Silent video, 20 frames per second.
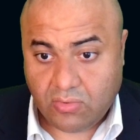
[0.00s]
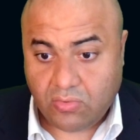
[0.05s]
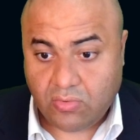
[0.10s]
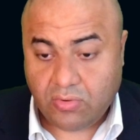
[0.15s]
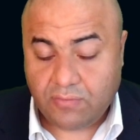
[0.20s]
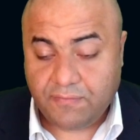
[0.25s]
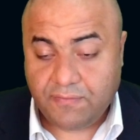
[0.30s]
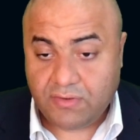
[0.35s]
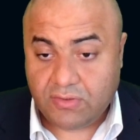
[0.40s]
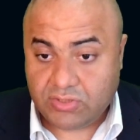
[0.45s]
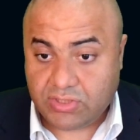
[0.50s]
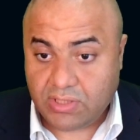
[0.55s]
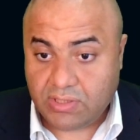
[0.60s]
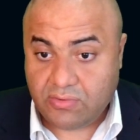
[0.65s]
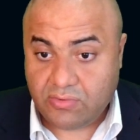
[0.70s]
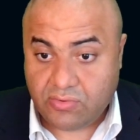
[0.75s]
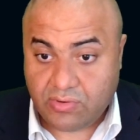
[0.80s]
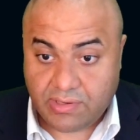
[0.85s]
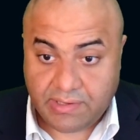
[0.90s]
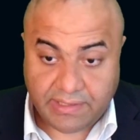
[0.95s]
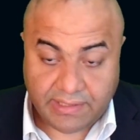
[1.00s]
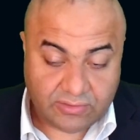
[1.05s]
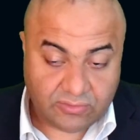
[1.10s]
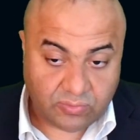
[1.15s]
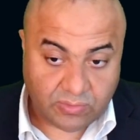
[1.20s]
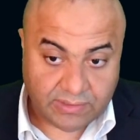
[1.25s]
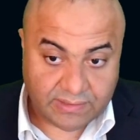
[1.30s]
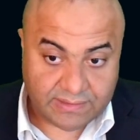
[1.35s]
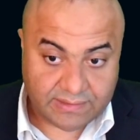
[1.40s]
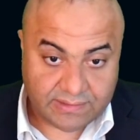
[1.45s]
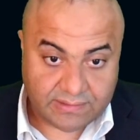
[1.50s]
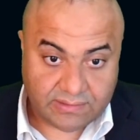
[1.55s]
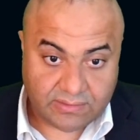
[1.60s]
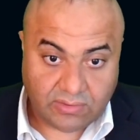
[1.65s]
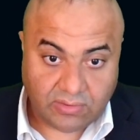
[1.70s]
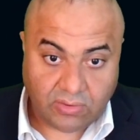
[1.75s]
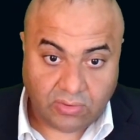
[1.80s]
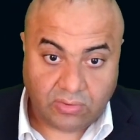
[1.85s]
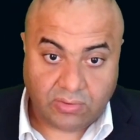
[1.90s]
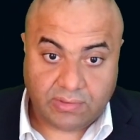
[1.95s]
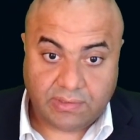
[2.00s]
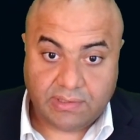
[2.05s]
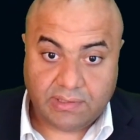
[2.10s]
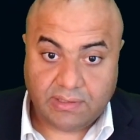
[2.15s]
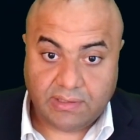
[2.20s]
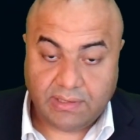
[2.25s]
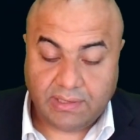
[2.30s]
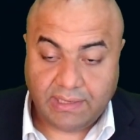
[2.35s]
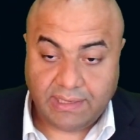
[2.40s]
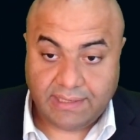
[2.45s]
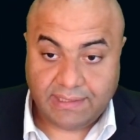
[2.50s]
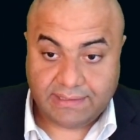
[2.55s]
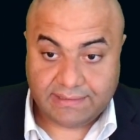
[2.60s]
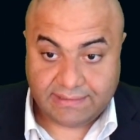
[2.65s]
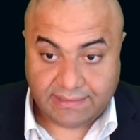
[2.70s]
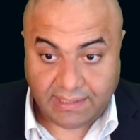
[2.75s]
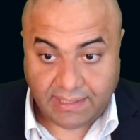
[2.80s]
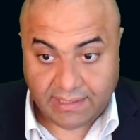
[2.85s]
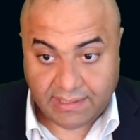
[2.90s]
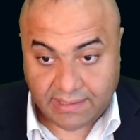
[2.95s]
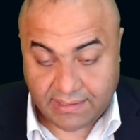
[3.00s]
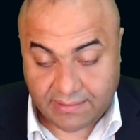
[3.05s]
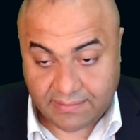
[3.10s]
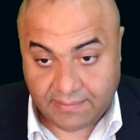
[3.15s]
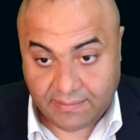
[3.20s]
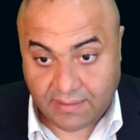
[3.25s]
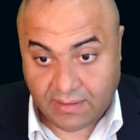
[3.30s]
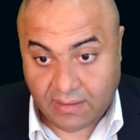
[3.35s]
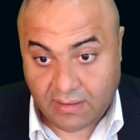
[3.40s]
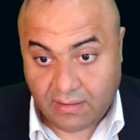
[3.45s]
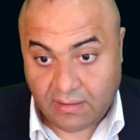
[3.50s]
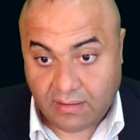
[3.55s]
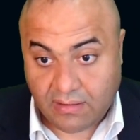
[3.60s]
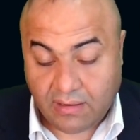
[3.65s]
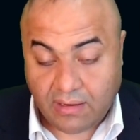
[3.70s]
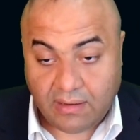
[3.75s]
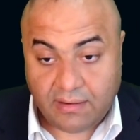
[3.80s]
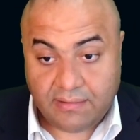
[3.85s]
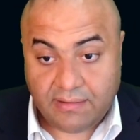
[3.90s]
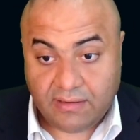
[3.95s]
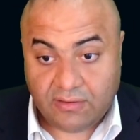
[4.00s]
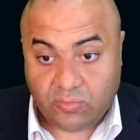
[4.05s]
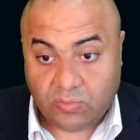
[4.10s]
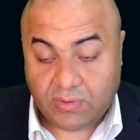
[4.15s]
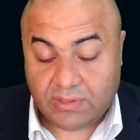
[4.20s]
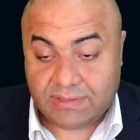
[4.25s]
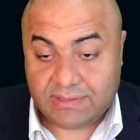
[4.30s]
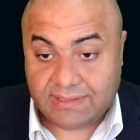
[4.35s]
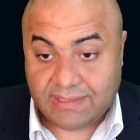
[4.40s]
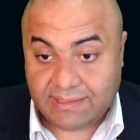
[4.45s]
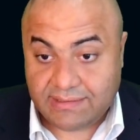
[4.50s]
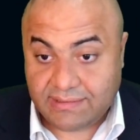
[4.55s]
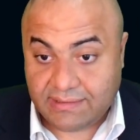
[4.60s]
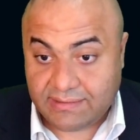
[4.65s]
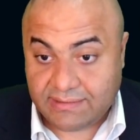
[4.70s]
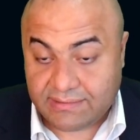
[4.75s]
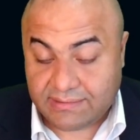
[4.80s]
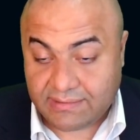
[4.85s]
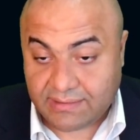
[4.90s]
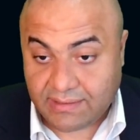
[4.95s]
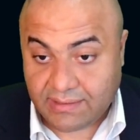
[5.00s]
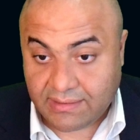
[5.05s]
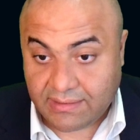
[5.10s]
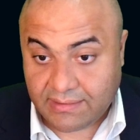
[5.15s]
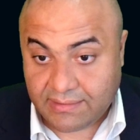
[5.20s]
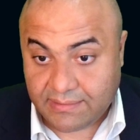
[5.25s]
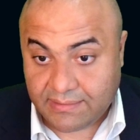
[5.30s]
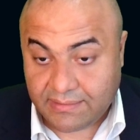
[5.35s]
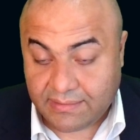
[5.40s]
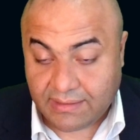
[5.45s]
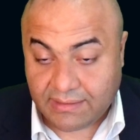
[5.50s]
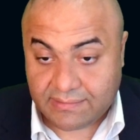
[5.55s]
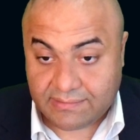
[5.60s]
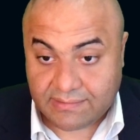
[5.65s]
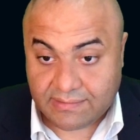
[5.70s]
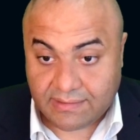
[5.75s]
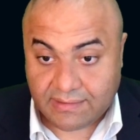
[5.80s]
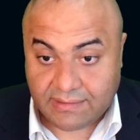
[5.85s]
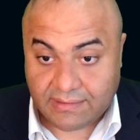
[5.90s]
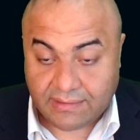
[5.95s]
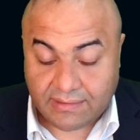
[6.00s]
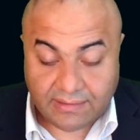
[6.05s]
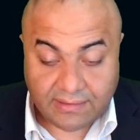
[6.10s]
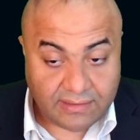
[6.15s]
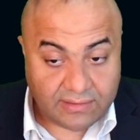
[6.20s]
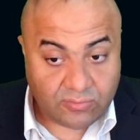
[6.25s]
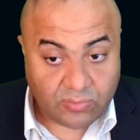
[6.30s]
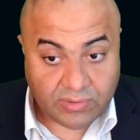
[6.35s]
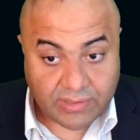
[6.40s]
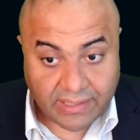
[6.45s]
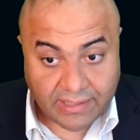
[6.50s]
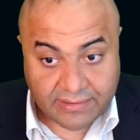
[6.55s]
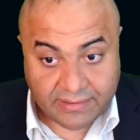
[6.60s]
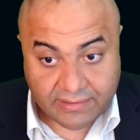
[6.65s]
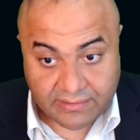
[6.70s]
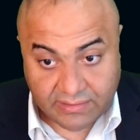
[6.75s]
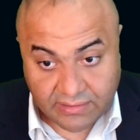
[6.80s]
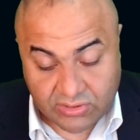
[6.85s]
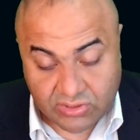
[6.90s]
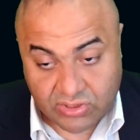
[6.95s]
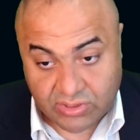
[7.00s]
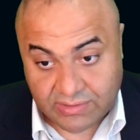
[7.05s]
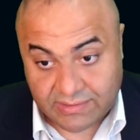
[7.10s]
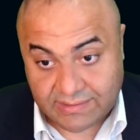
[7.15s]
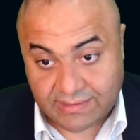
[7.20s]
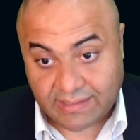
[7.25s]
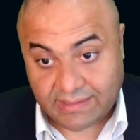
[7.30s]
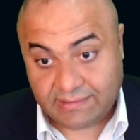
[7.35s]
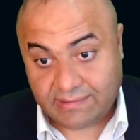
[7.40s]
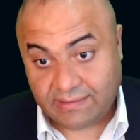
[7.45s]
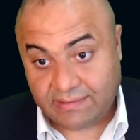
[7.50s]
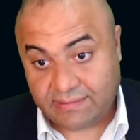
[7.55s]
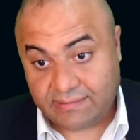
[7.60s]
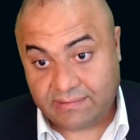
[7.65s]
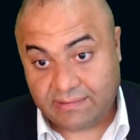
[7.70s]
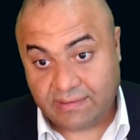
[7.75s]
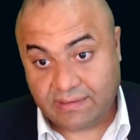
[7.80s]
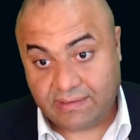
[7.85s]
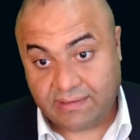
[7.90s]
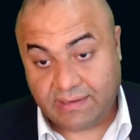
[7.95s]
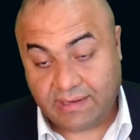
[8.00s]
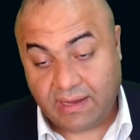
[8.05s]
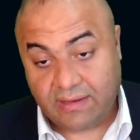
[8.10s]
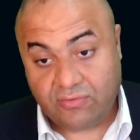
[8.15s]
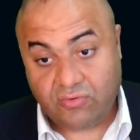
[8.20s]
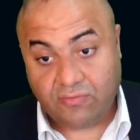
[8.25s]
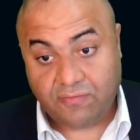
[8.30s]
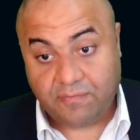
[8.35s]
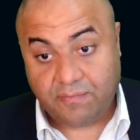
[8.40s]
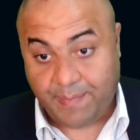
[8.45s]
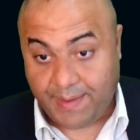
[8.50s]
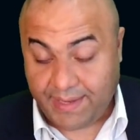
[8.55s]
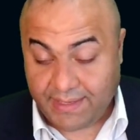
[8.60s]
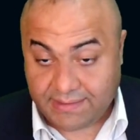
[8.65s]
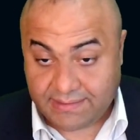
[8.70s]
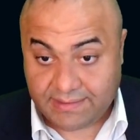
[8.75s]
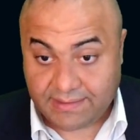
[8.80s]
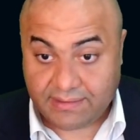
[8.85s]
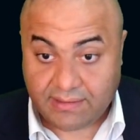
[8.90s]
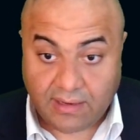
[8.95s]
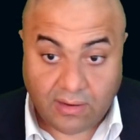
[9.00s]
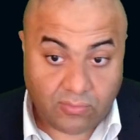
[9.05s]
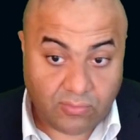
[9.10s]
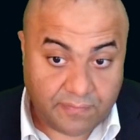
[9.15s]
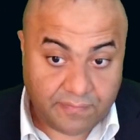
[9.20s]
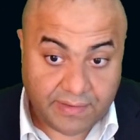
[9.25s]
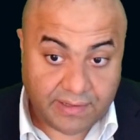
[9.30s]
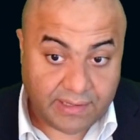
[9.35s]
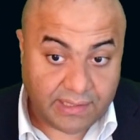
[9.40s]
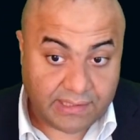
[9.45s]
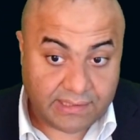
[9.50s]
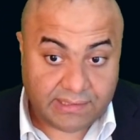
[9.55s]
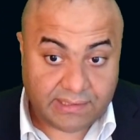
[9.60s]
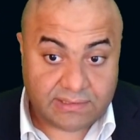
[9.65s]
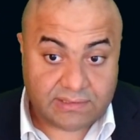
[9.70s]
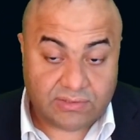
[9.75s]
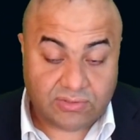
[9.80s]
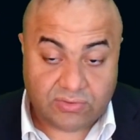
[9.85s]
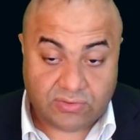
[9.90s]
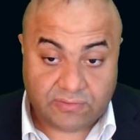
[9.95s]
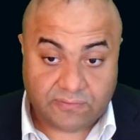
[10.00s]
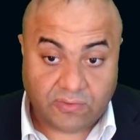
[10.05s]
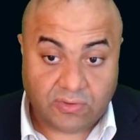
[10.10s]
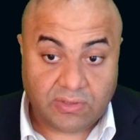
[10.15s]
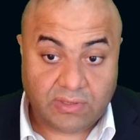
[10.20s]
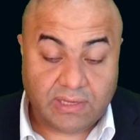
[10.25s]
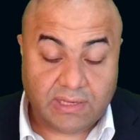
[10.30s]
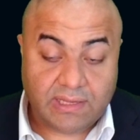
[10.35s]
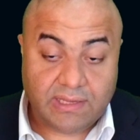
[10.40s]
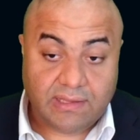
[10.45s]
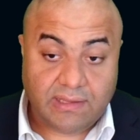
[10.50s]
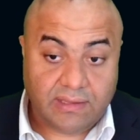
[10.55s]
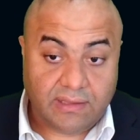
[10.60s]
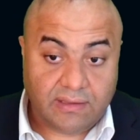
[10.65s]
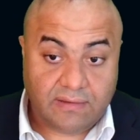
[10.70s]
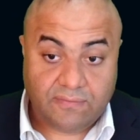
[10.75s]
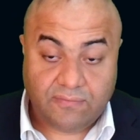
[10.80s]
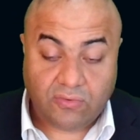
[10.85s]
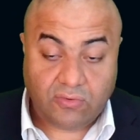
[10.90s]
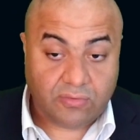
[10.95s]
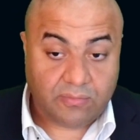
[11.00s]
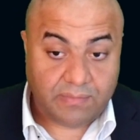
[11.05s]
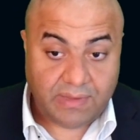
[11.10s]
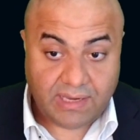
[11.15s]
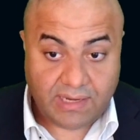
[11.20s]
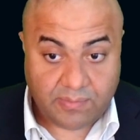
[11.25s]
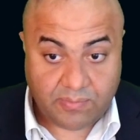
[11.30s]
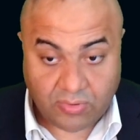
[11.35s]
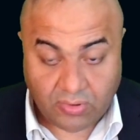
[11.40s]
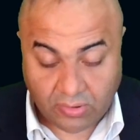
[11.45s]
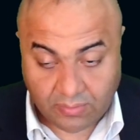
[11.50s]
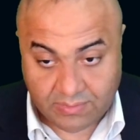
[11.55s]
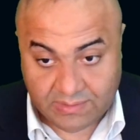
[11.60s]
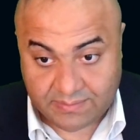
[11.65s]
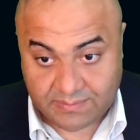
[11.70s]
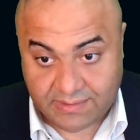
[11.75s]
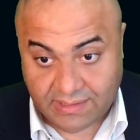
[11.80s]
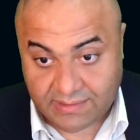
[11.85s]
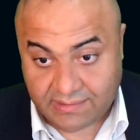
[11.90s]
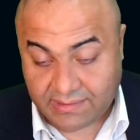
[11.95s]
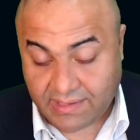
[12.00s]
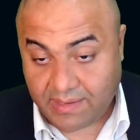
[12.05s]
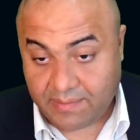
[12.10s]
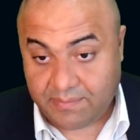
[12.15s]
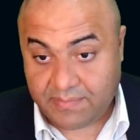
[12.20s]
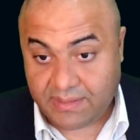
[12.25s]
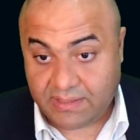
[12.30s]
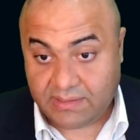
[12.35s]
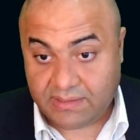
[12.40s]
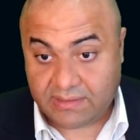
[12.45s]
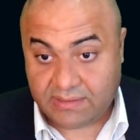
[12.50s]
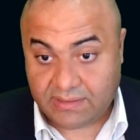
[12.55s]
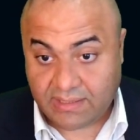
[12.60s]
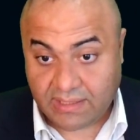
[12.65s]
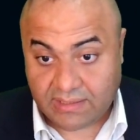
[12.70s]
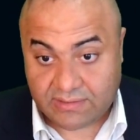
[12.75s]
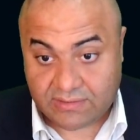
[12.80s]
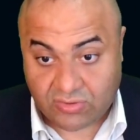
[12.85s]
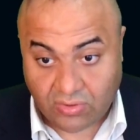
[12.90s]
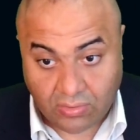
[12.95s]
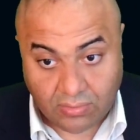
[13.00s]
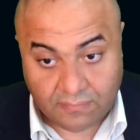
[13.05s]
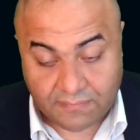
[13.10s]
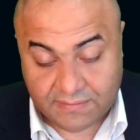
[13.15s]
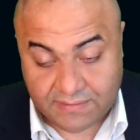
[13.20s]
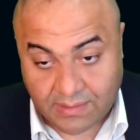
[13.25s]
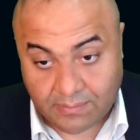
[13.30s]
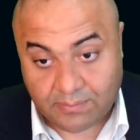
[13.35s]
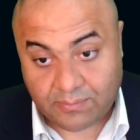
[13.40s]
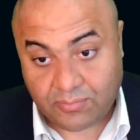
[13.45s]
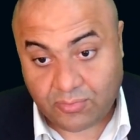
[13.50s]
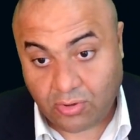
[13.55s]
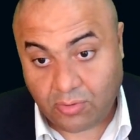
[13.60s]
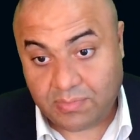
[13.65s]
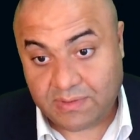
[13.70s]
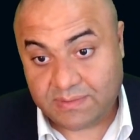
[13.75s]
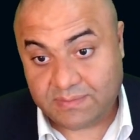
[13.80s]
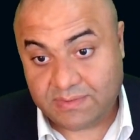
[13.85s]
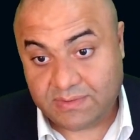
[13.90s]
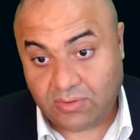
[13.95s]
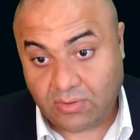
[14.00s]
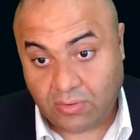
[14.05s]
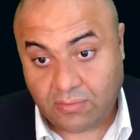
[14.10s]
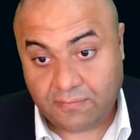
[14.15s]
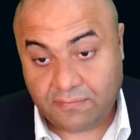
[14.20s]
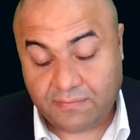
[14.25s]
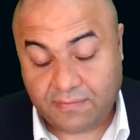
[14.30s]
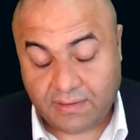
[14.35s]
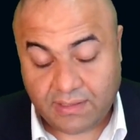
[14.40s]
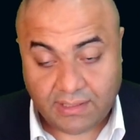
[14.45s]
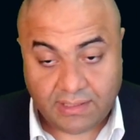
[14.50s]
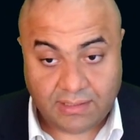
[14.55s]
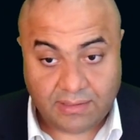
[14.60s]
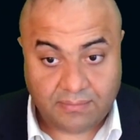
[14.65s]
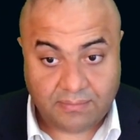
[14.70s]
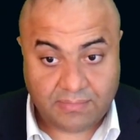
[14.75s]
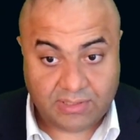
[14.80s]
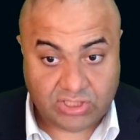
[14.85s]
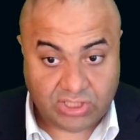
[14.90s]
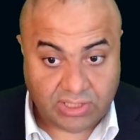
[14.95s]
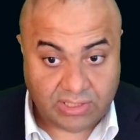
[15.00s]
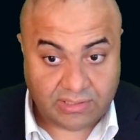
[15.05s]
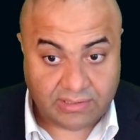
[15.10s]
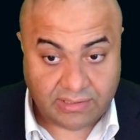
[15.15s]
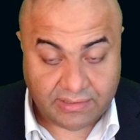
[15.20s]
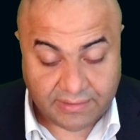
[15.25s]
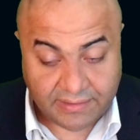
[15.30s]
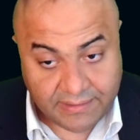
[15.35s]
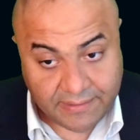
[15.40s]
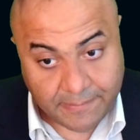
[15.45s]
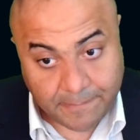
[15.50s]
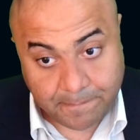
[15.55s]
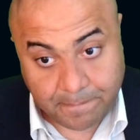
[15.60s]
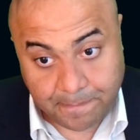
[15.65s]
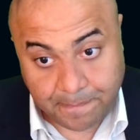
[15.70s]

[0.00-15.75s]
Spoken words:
Convolutional neural networks, or CNN, are networks network architectures that is kind of basic. However, it is useful for many problems and can solve some problems of machine learning.